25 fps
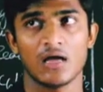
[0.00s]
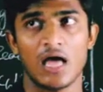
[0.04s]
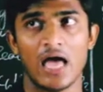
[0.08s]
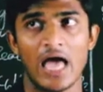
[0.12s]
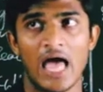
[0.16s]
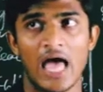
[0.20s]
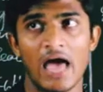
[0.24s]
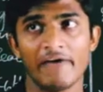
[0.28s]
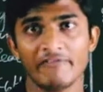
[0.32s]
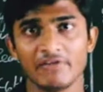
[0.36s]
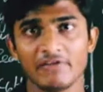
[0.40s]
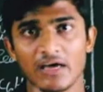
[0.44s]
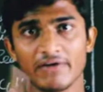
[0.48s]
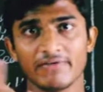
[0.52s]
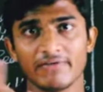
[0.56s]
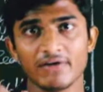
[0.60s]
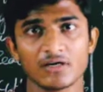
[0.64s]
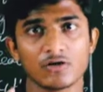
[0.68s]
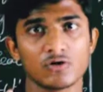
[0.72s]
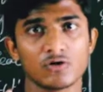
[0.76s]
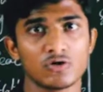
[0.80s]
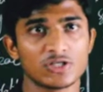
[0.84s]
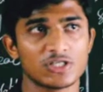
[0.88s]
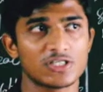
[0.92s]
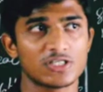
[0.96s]
Have you ever
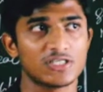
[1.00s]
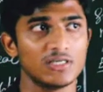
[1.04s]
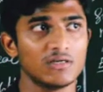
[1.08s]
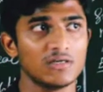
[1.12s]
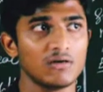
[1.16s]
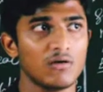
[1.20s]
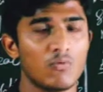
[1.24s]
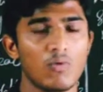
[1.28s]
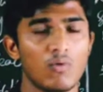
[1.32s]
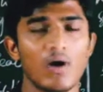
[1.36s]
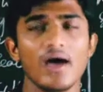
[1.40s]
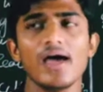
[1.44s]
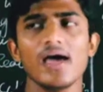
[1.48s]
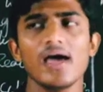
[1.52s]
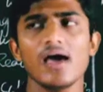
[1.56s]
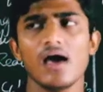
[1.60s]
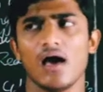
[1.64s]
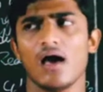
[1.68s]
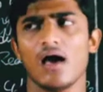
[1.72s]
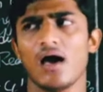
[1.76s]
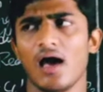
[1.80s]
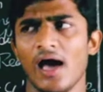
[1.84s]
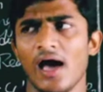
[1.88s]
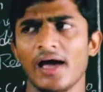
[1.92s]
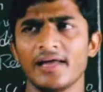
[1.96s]
questioned why
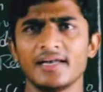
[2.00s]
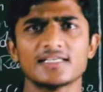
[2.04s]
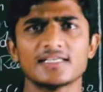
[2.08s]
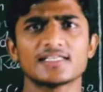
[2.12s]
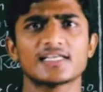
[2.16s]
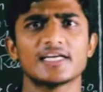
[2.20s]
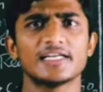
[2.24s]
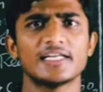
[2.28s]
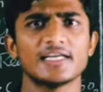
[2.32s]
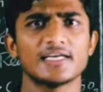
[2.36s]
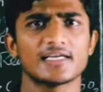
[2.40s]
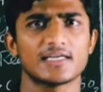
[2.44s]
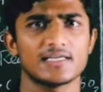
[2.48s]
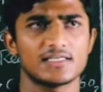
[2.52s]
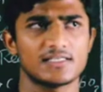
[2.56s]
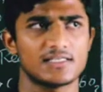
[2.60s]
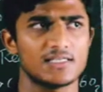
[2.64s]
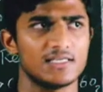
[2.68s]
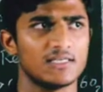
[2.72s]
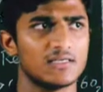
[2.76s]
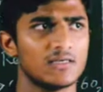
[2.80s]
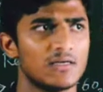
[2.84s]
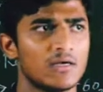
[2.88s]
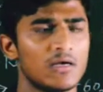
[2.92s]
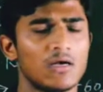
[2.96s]
iron is getting
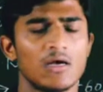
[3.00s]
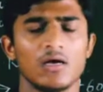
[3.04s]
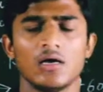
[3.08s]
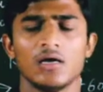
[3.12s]
rusted?